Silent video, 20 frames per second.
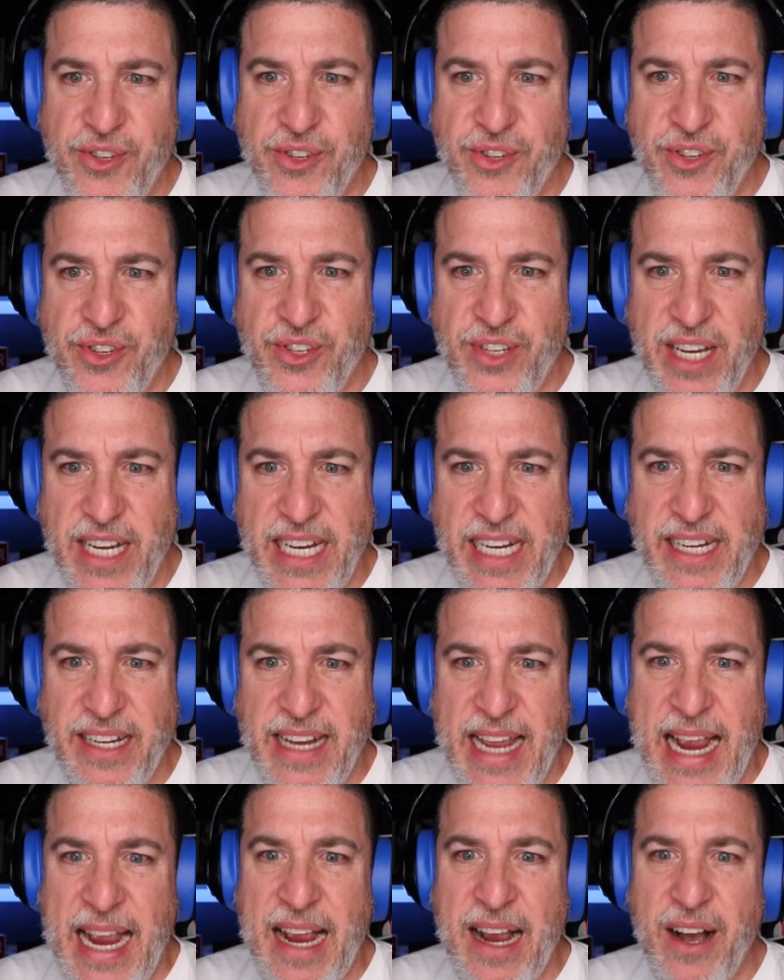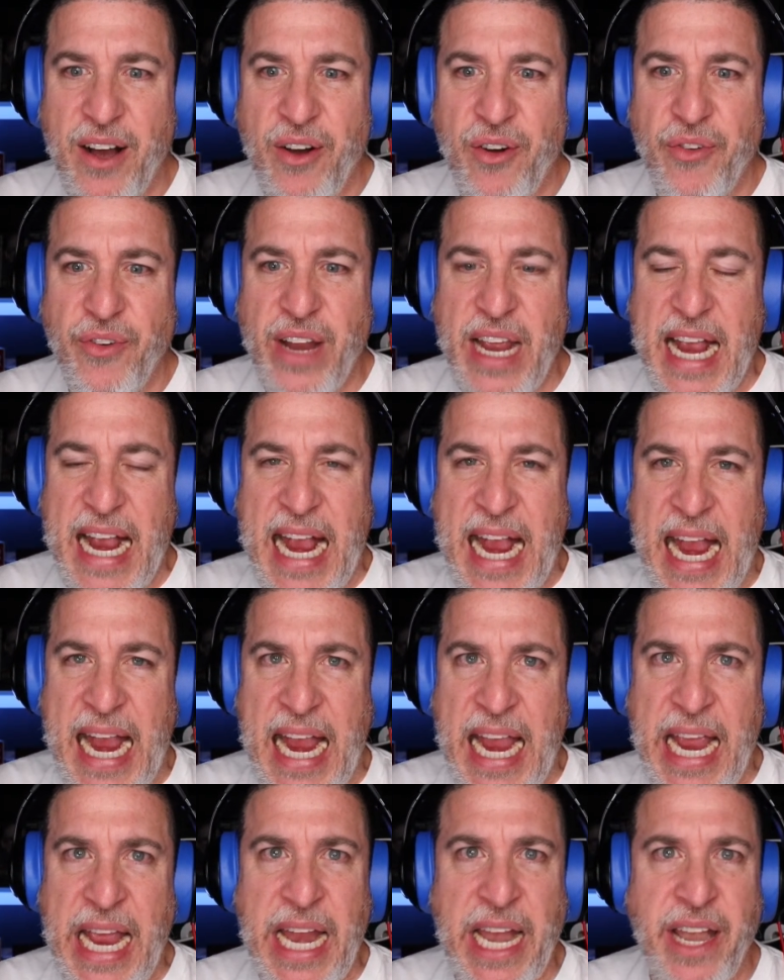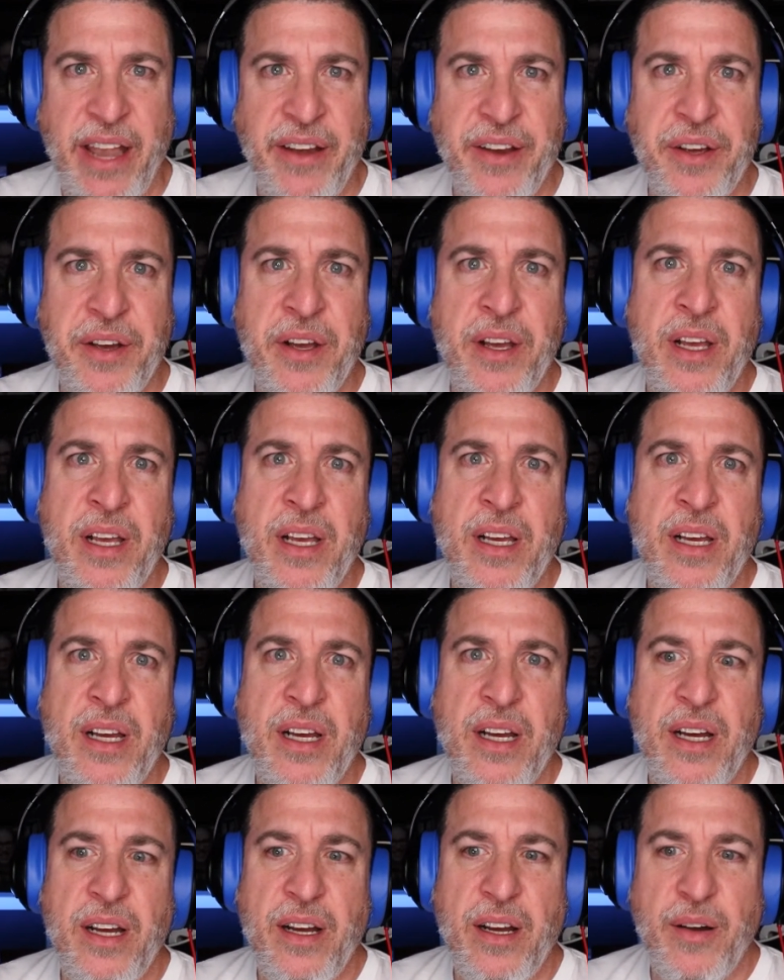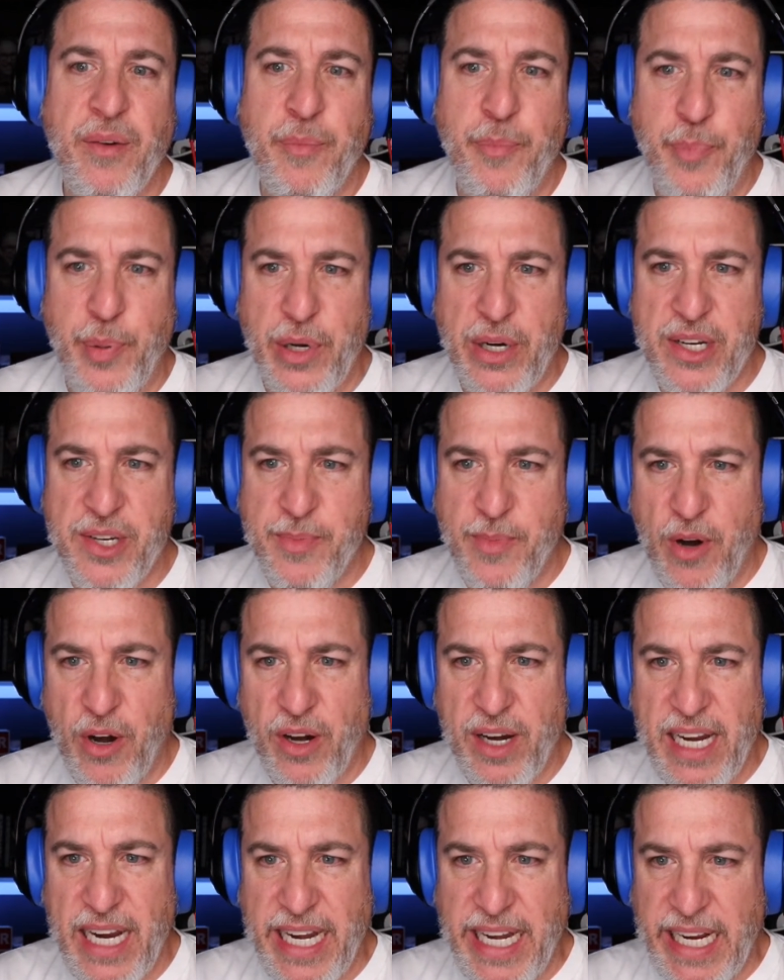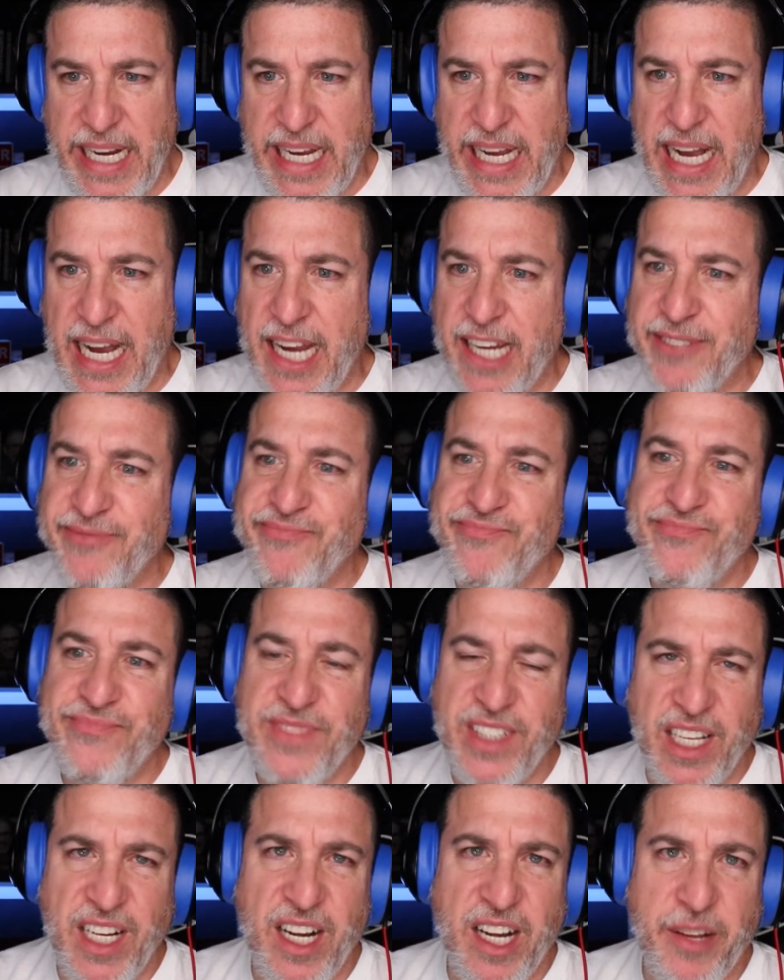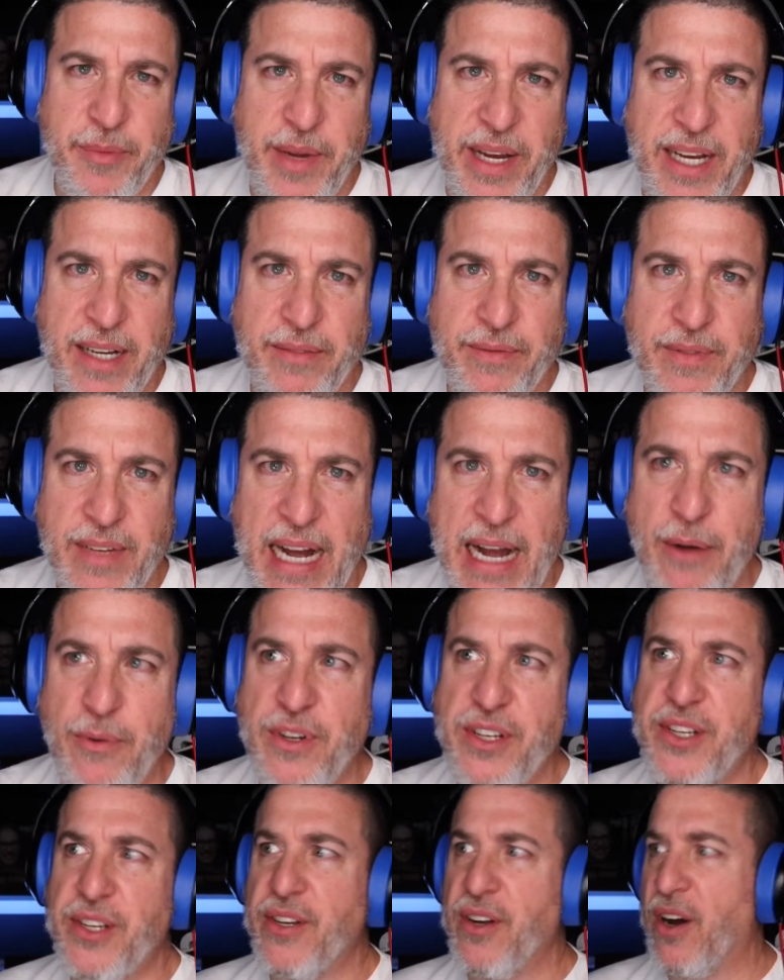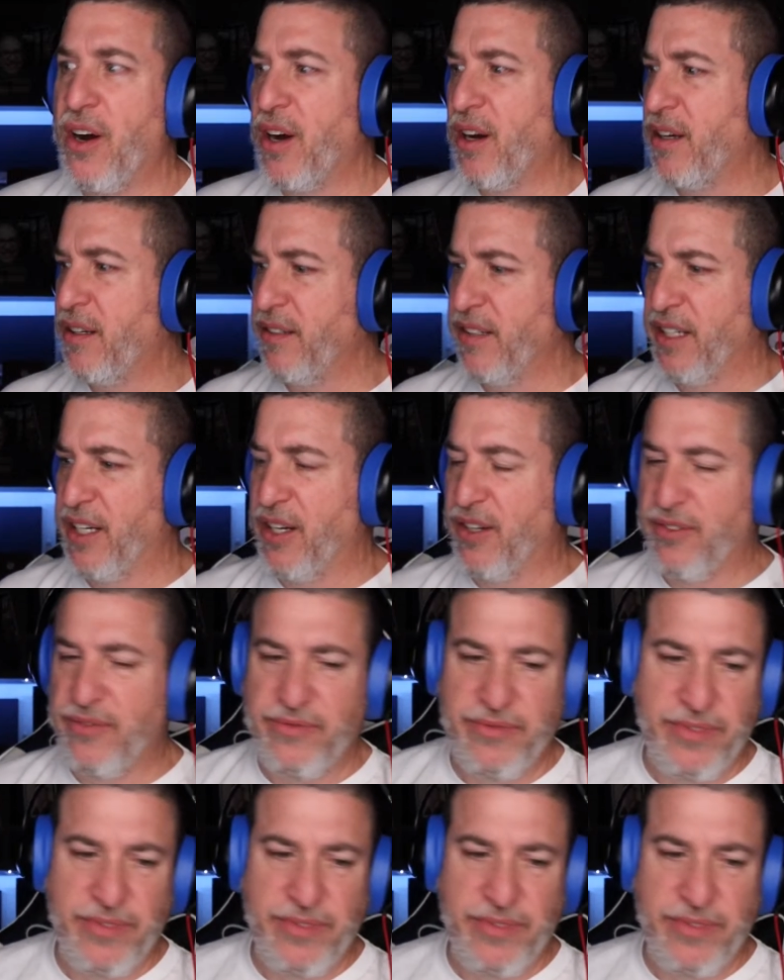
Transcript: sitting down and book smart kind of guy. You know what I mean? I would start, I don't